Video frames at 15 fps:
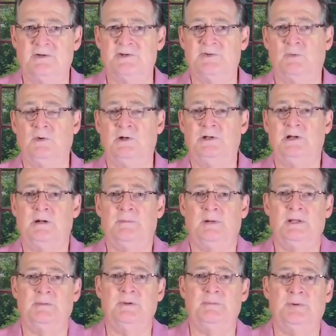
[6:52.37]
is one I'll
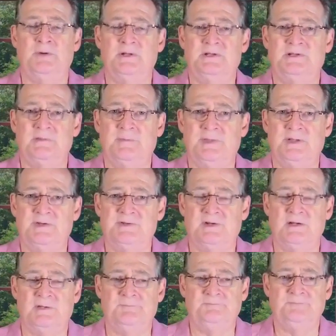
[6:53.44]
probably be putting some things
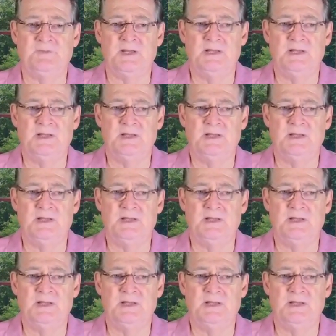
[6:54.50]
on.